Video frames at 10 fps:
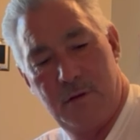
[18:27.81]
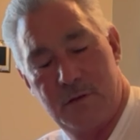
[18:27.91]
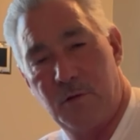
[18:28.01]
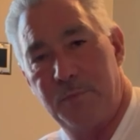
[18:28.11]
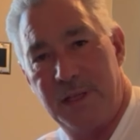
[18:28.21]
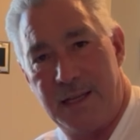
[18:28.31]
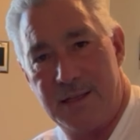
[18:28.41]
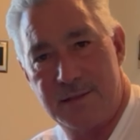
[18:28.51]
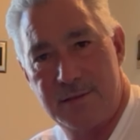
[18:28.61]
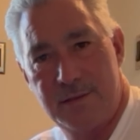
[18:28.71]
So
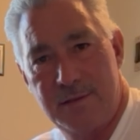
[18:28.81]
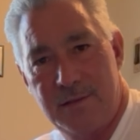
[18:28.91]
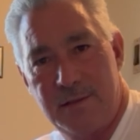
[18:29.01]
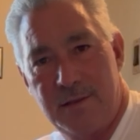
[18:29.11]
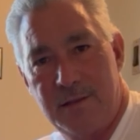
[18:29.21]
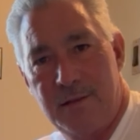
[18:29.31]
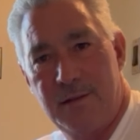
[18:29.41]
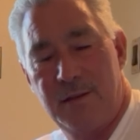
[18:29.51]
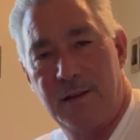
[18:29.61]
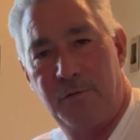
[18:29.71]
please,
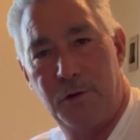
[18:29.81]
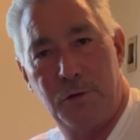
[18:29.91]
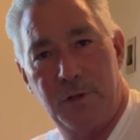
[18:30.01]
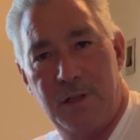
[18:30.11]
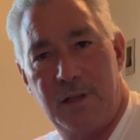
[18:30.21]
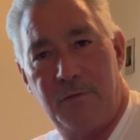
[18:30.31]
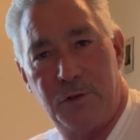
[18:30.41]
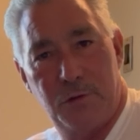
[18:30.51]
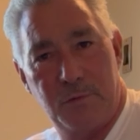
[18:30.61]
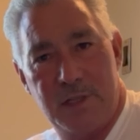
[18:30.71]
if you're
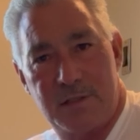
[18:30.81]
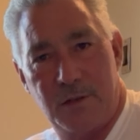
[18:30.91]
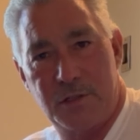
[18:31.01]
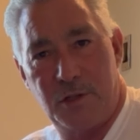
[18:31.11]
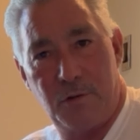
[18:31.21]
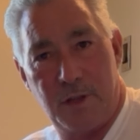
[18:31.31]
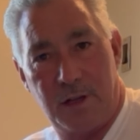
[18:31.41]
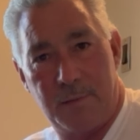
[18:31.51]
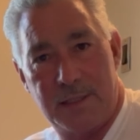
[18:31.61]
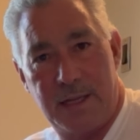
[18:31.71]
doing research and you're
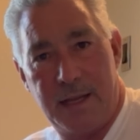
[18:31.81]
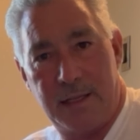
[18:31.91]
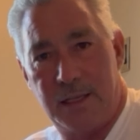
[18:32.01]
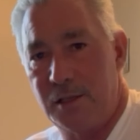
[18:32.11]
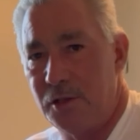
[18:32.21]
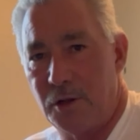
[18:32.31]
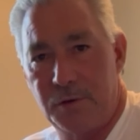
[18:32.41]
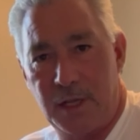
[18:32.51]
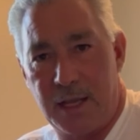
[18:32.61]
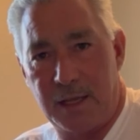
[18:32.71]
thinking about taking it, don't
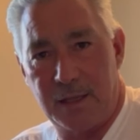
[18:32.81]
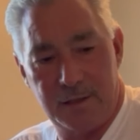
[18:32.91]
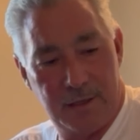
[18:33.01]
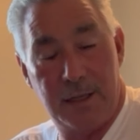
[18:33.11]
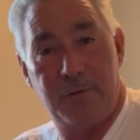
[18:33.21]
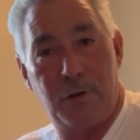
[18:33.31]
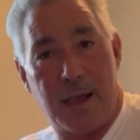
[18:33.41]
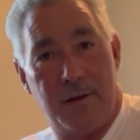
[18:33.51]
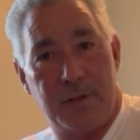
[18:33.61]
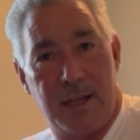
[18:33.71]
take it. And if you
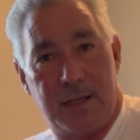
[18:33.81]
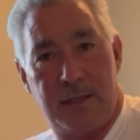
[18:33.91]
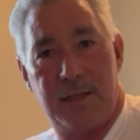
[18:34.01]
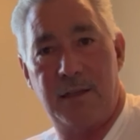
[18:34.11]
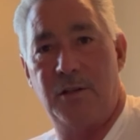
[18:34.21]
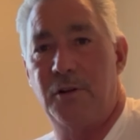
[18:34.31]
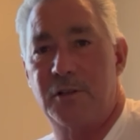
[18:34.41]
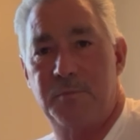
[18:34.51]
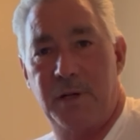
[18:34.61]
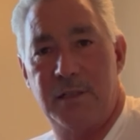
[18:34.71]
have taken it and you're
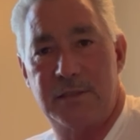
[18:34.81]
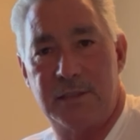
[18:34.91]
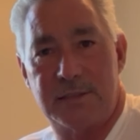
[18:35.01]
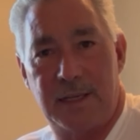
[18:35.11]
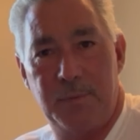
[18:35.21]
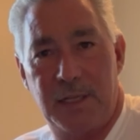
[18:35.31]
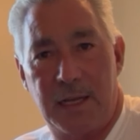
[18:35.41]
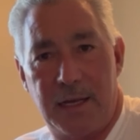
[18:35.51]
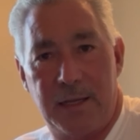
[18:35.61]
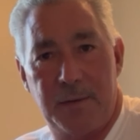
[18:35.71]
experiencing the same thing
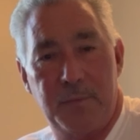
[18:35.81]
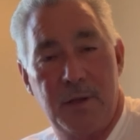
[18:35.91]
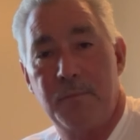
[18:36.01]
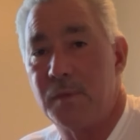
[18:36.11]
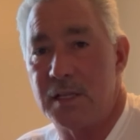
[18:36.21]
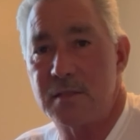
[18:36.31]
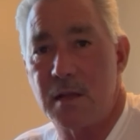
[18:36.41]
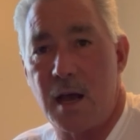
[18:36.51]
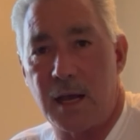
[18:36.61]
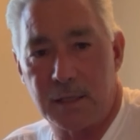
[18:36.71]
I am, let's
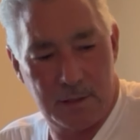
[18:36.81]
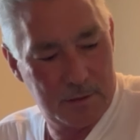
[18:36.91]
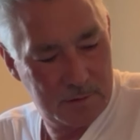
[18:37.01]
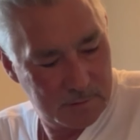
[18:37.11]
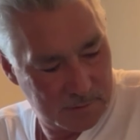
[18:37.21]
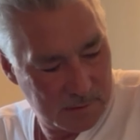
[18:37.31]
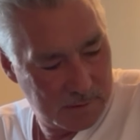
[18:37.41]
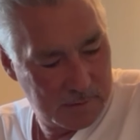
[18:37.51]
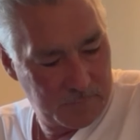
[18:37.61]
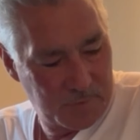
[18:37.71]
talk.
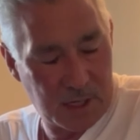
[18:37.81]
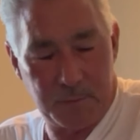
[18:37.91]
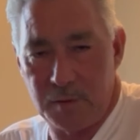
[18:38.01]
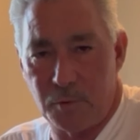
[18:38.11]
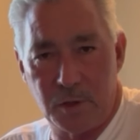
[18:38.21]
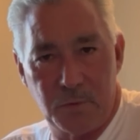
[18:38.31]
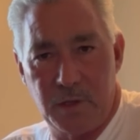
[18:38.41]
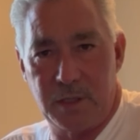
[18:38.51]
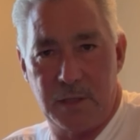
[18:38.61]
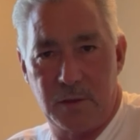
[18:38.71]
I'd be more than
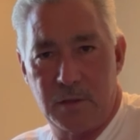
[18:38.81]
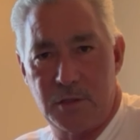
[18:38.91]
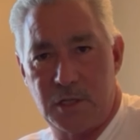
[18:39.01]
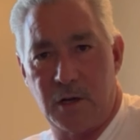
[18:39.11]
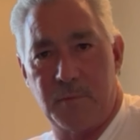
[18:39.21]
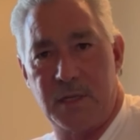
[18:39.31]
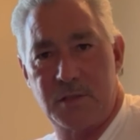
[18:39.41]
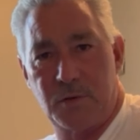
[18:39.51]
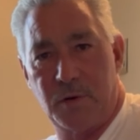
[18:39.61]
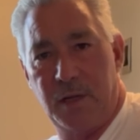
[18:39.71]
willing to share my
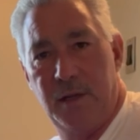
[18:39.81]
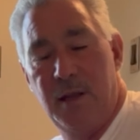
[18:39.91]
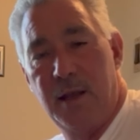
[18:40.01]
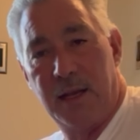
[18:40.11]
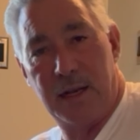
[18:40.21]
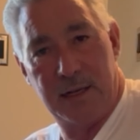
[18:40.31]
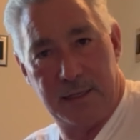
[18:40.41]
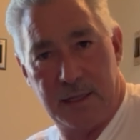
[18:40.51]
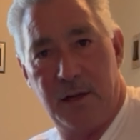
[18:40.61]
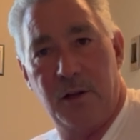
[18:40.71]
story, and I'd like
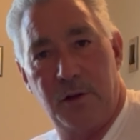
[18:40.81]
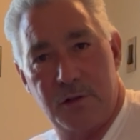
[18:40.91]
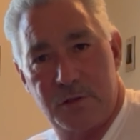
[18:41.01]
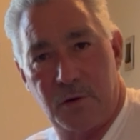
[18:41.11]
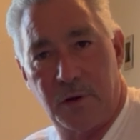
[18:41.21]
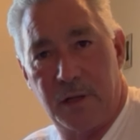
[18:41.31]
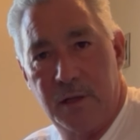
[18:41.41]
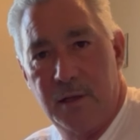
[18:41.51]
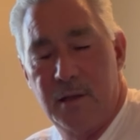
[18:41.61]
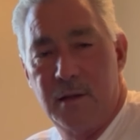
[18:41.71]
to hear your story.
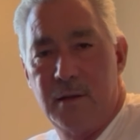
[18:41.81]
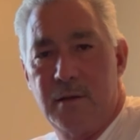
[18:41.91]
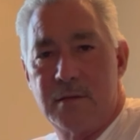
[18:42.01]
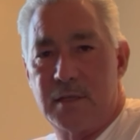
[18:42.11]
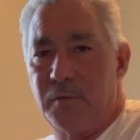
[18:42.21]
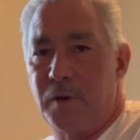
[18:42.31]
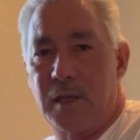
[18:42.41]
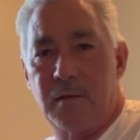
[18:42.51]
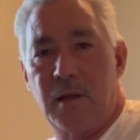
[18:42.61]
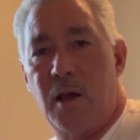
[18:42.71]
See if we
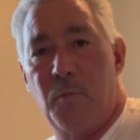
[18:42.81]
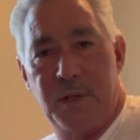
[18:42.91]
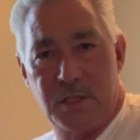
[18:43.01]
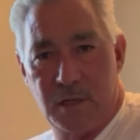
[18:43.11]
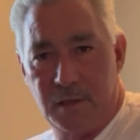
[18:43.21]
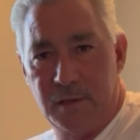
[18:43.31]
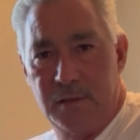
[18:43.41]
can help each other.